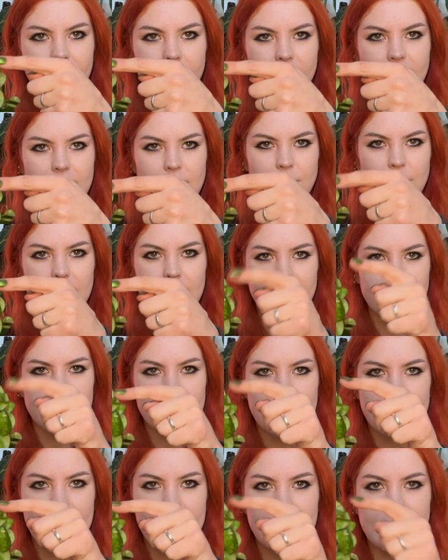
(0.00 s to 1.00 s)
That's where the
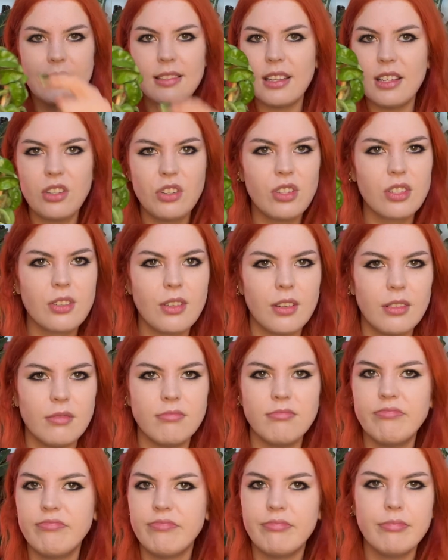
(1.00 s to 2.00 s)
stick is. It's just gone
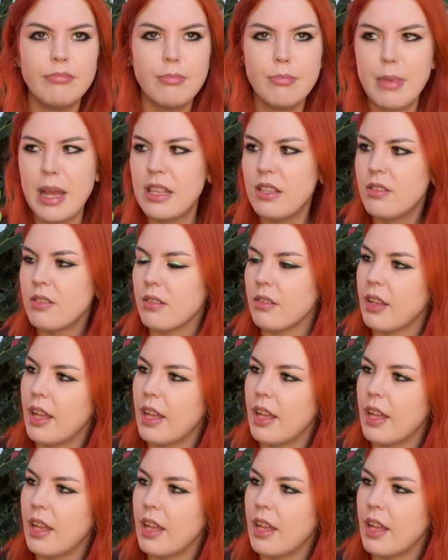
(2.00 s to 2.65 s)
mental.